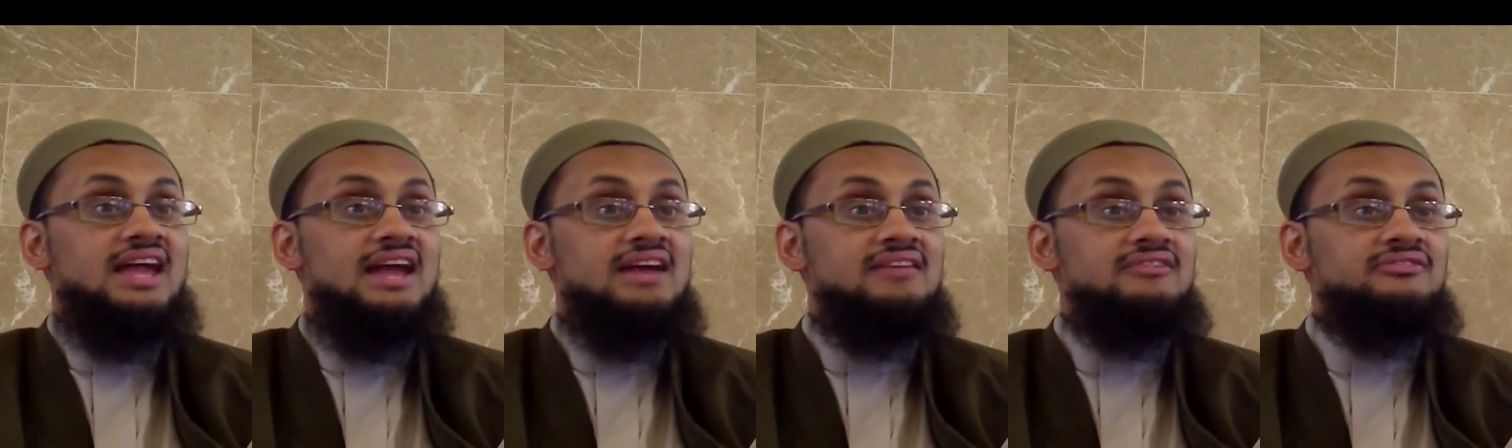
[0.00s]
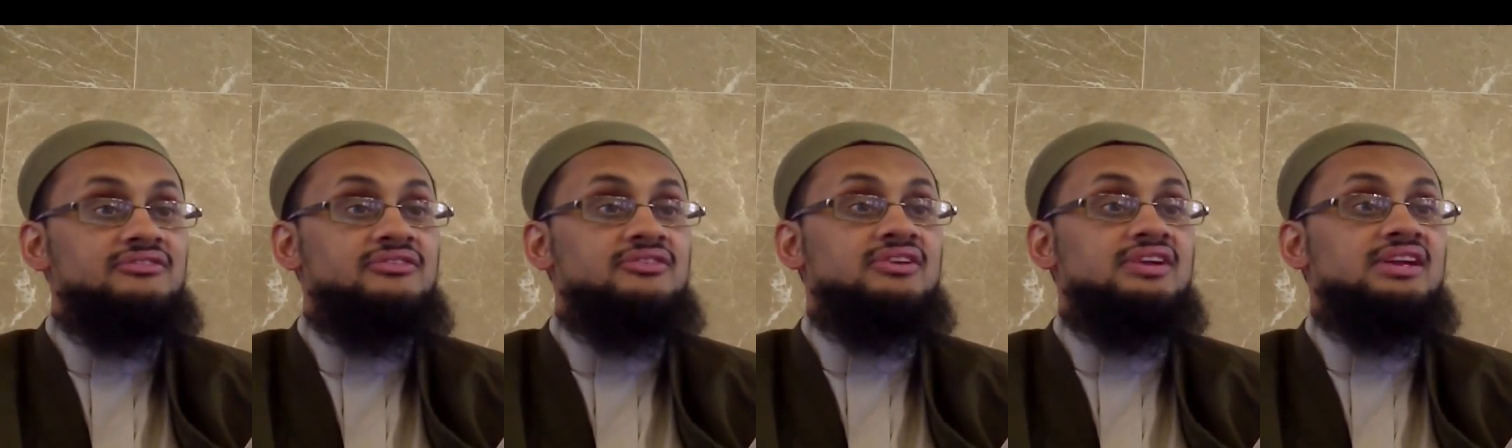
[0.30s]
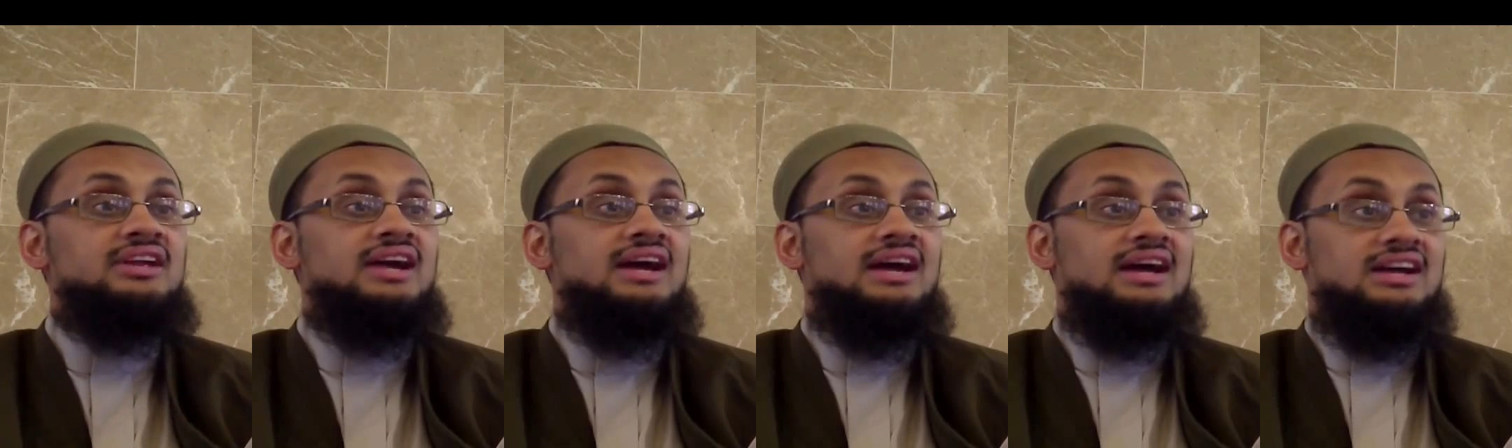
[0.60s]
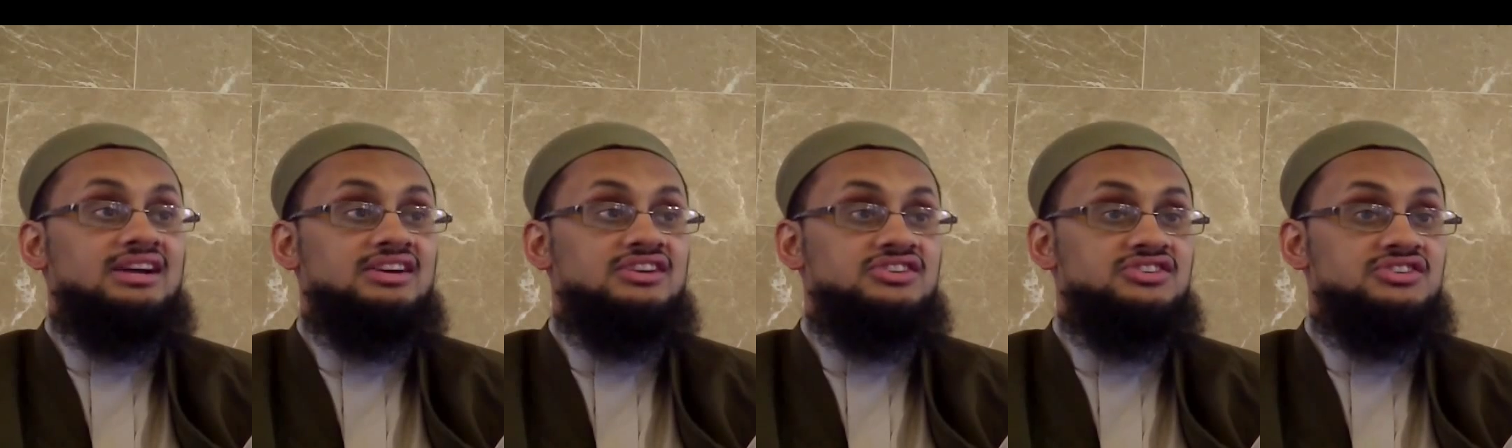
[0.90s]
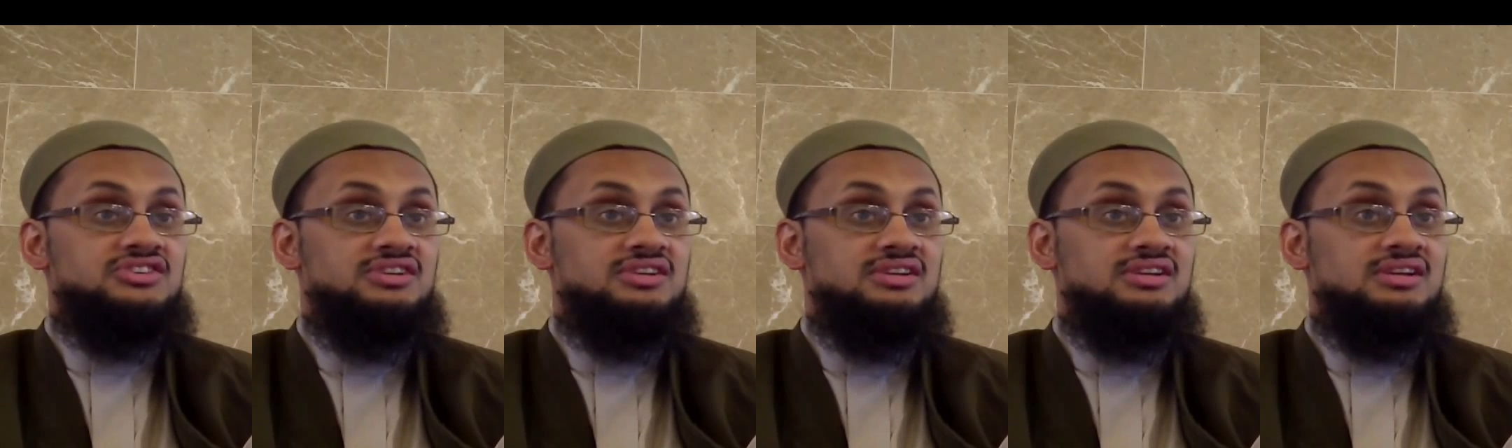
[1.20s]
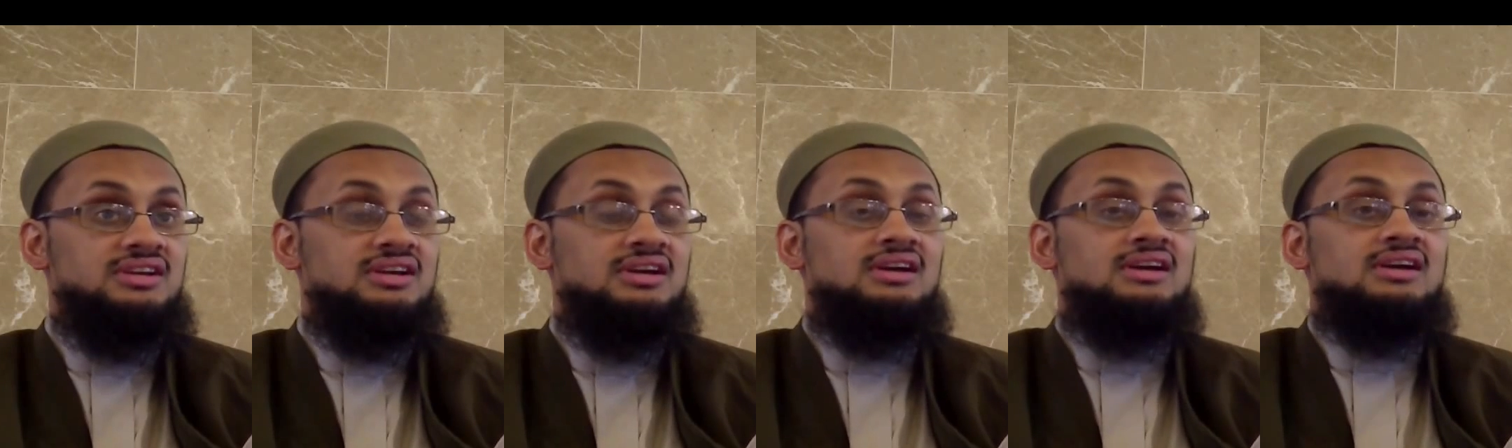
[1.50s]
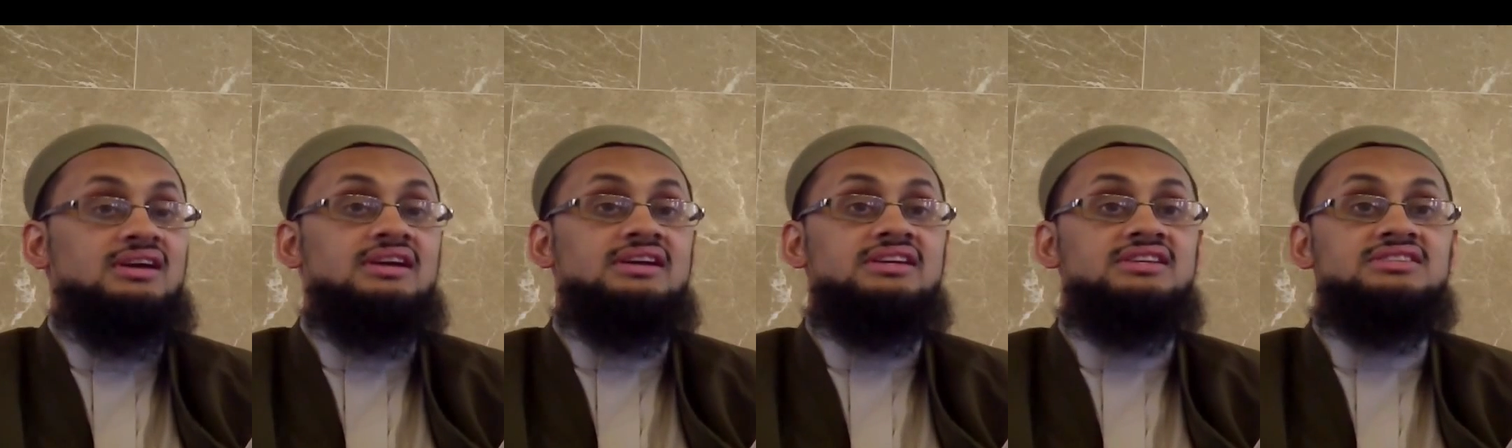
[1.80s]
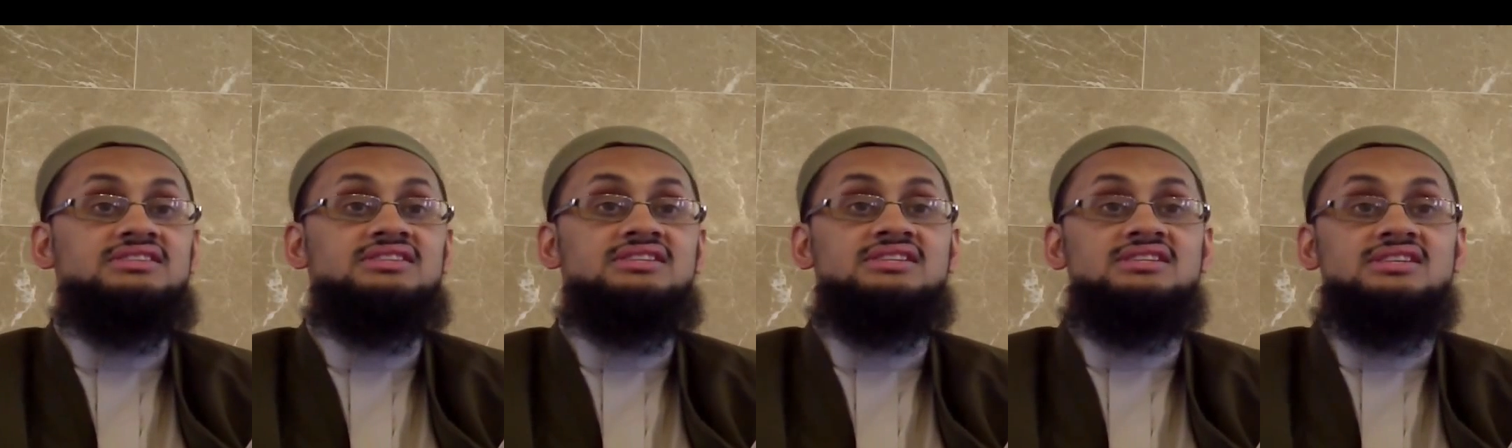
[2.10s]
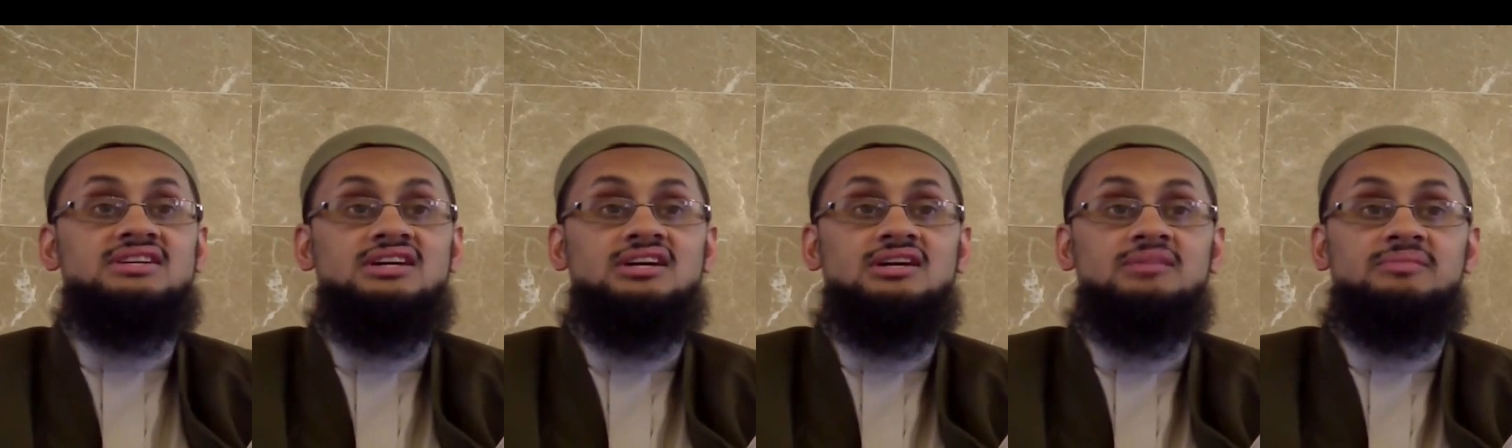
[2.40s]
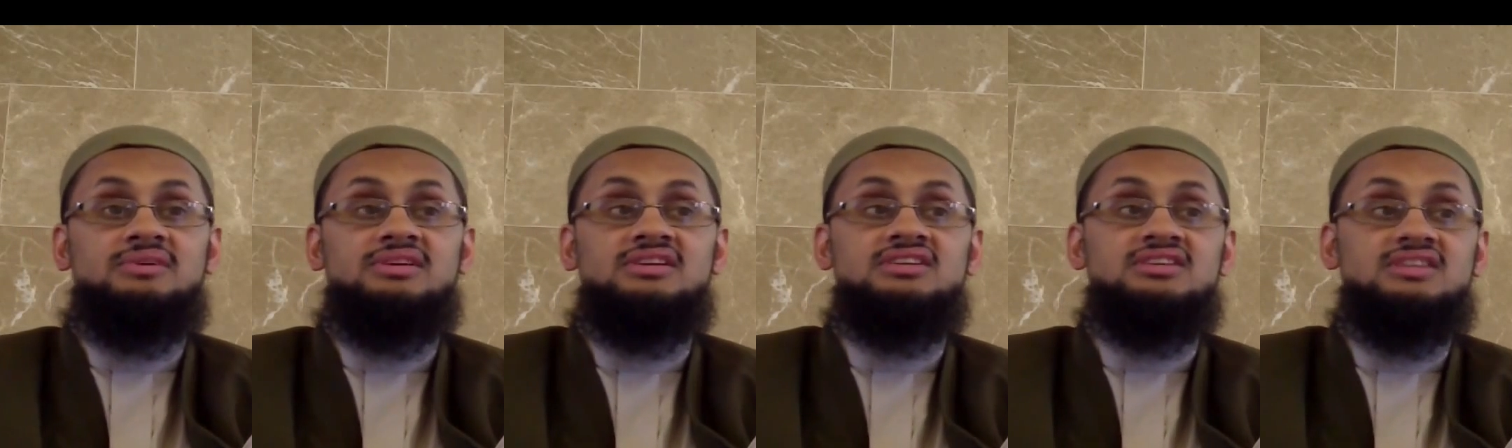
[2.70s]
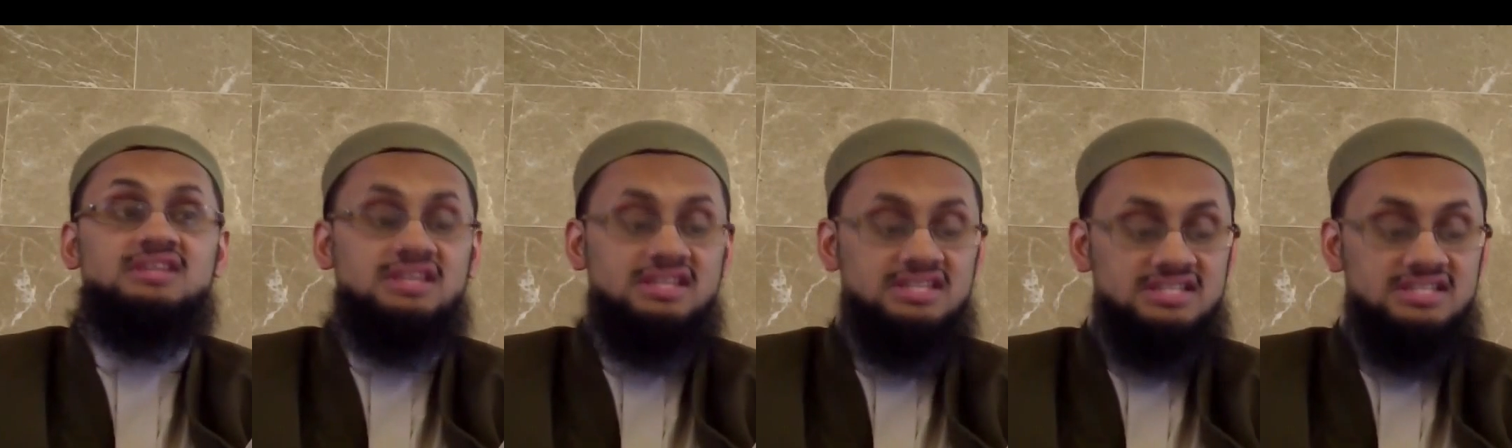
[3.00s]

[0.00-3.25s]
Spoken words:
every action is determined,